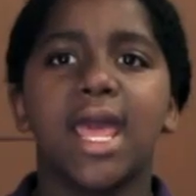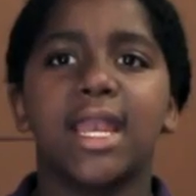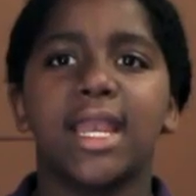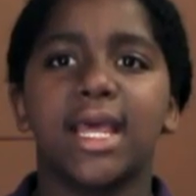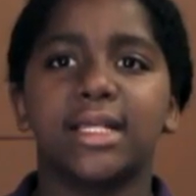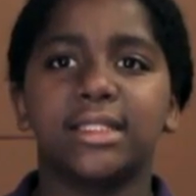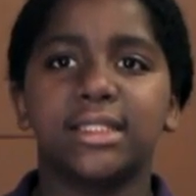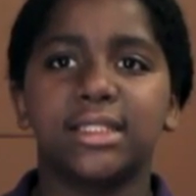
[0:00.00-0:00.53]
and
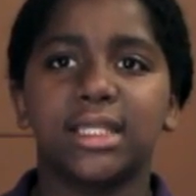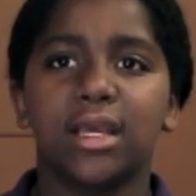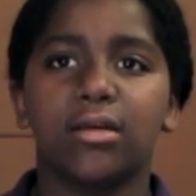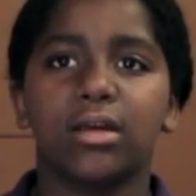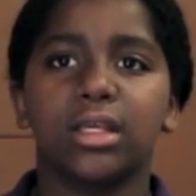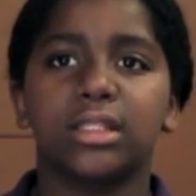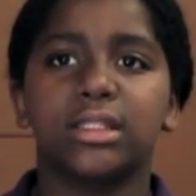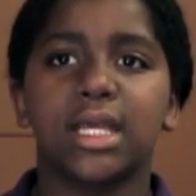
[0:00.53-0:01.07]

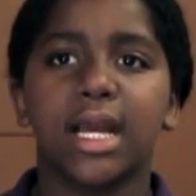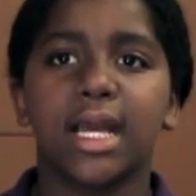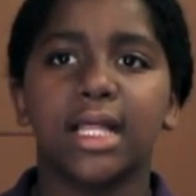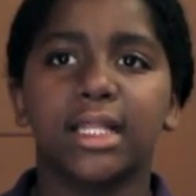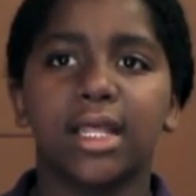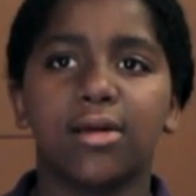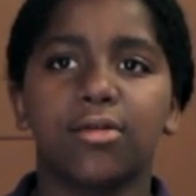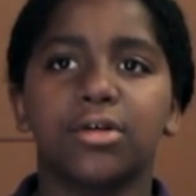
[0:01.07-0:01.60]
necessary
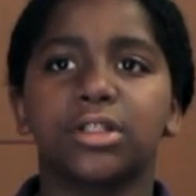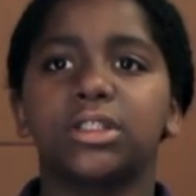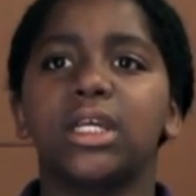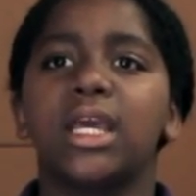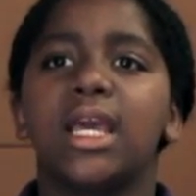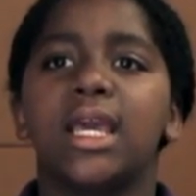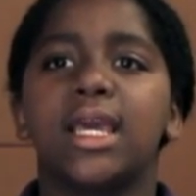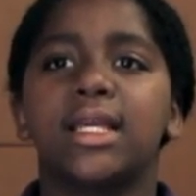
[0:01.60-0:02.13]
second language
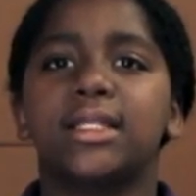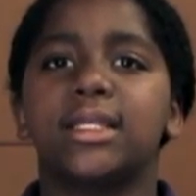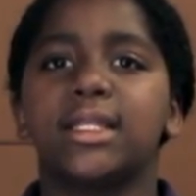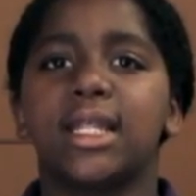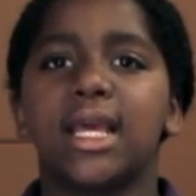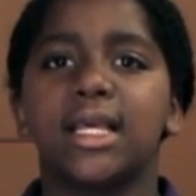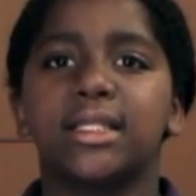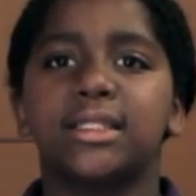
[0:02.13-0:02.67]
in
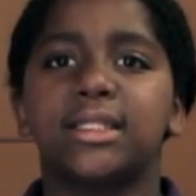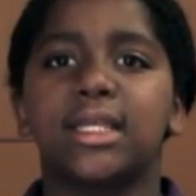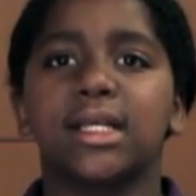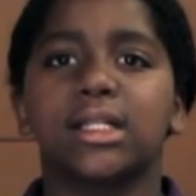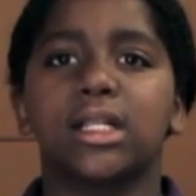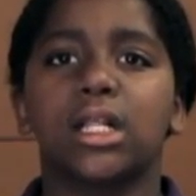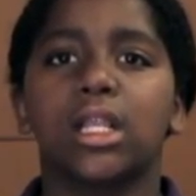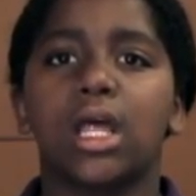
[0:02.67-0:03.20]
today's
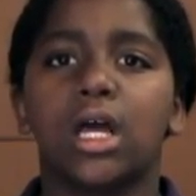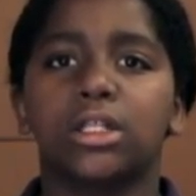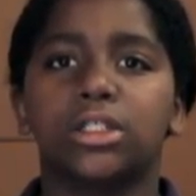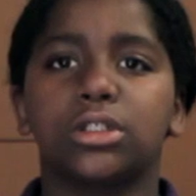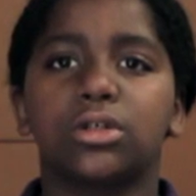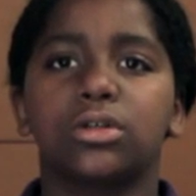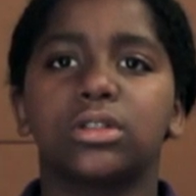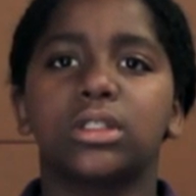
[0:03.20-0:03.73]

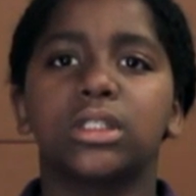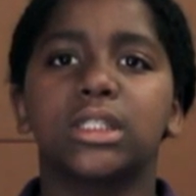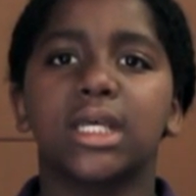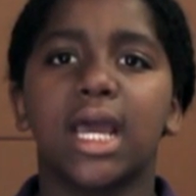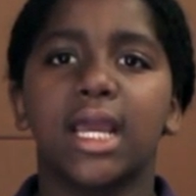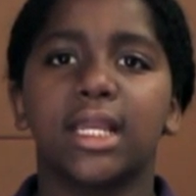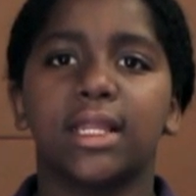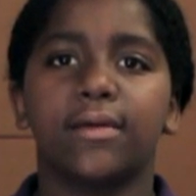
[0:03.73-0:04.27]
technological
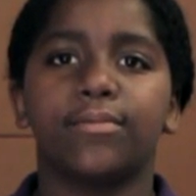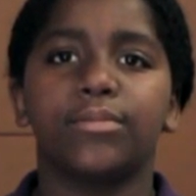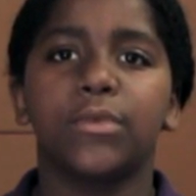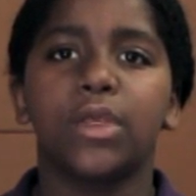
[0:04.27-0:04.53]
society.